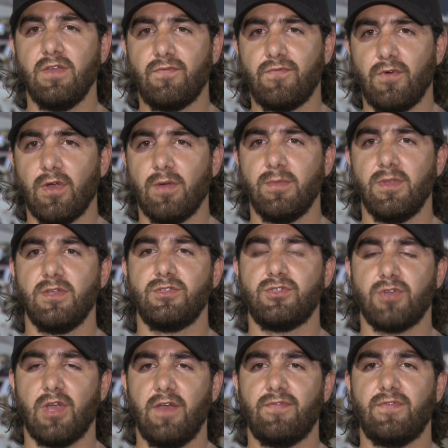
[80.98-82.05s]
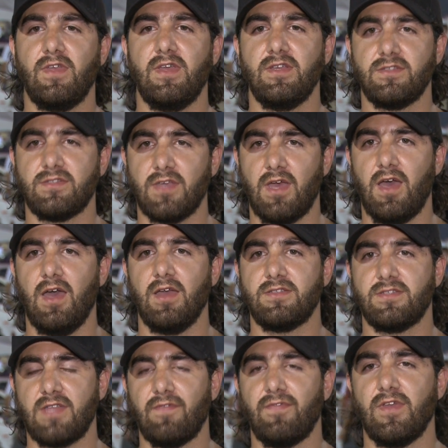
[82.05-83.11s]
in Formula Drift is
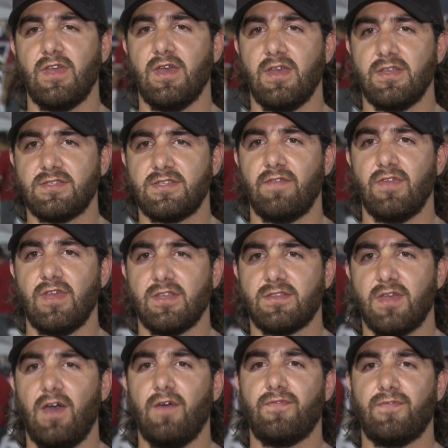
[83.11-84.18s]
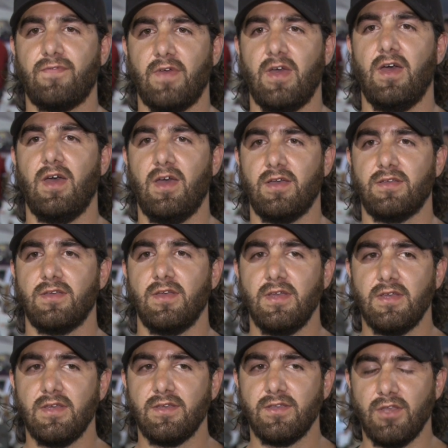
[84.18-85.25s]
it's definitely a tough
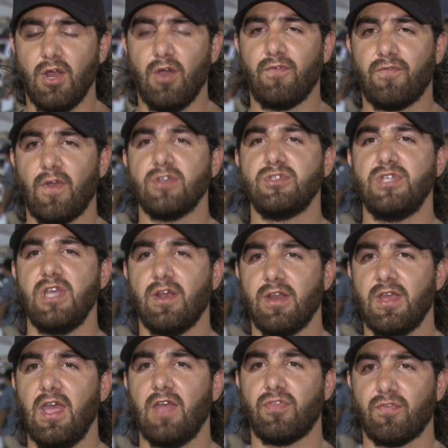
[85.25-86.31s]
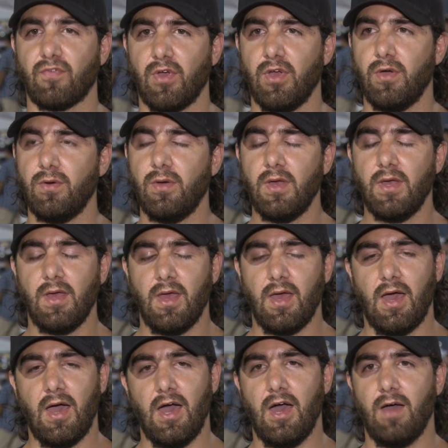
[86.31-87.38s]
first year to get through.
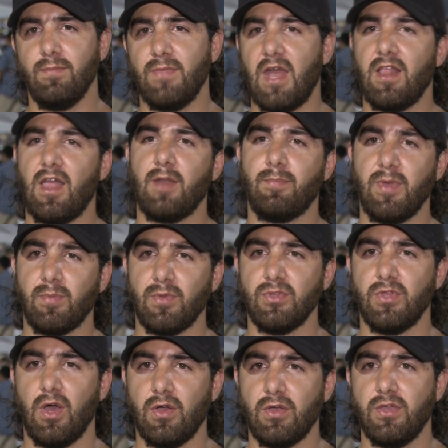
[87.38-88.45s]
Not a lot of people know